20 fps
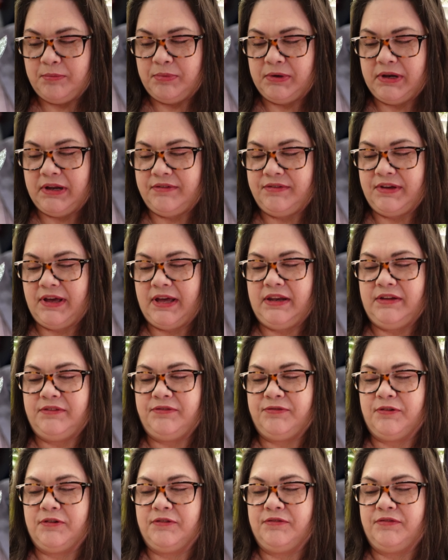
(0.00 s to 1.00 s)
but I've had
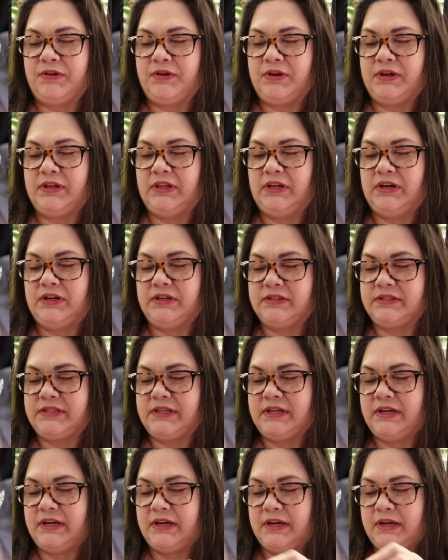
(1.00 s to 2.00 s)
it for a very long
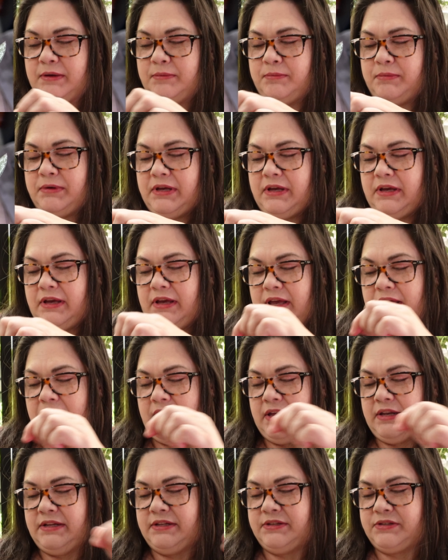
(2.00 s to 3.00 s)
time
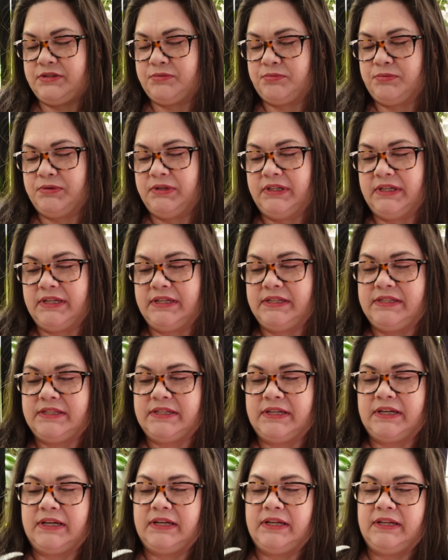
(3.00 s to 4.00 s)
and it's really
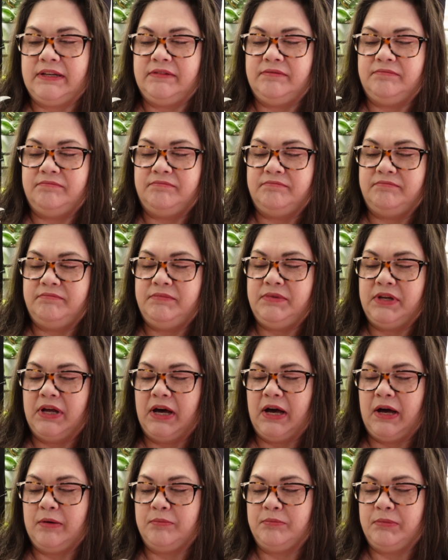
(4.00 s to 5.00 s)
done
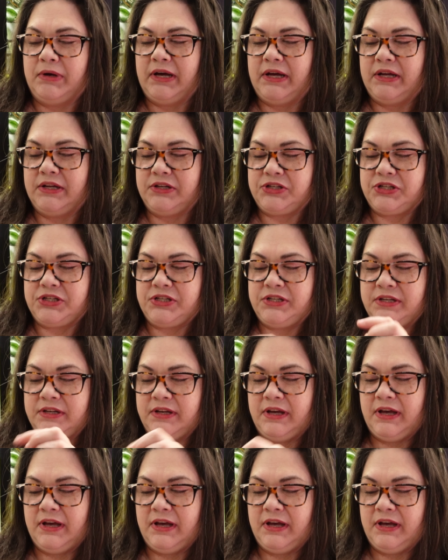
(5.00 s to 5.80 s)
not much.